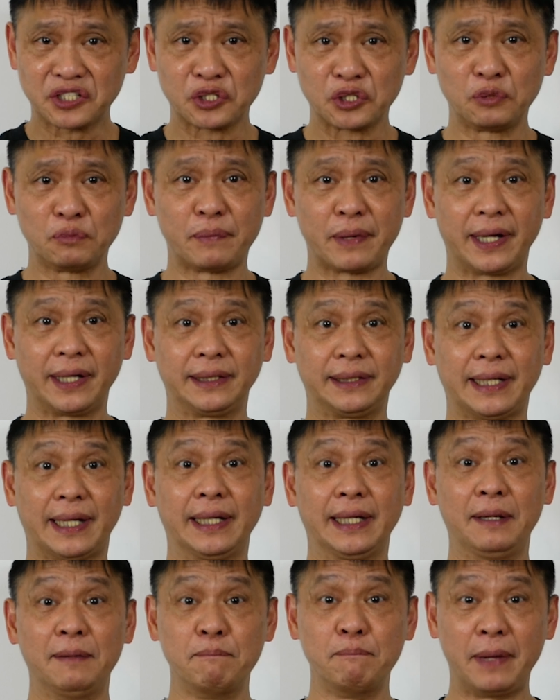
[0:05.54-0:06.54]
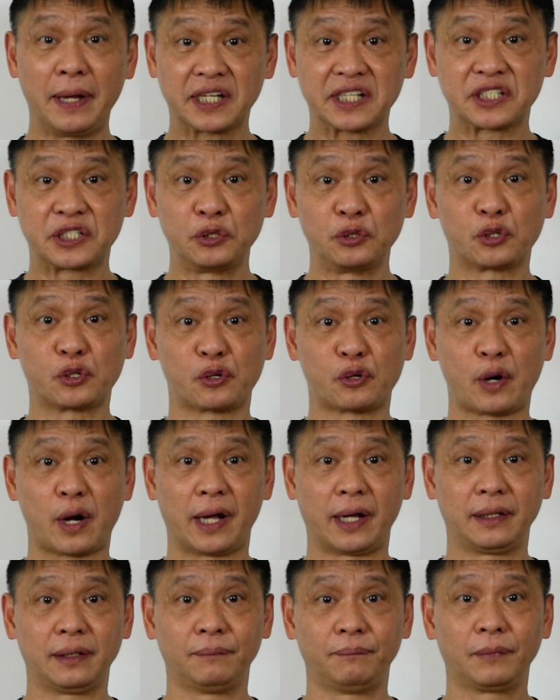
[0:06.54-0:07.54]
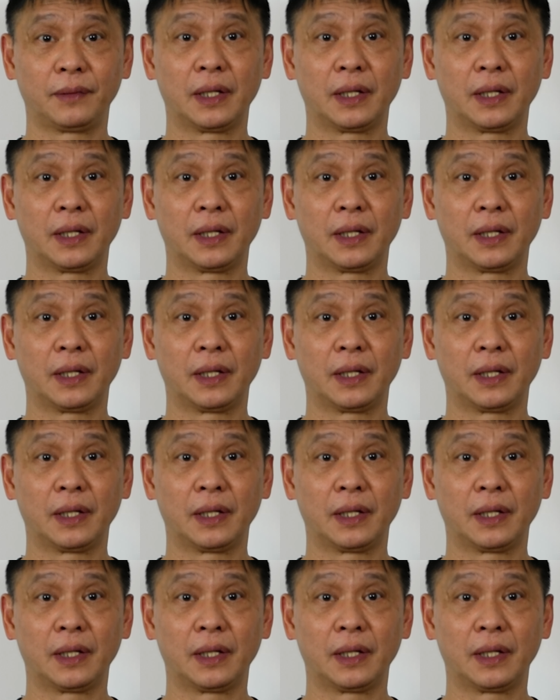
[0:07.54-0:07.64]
so bad that it makes you cry?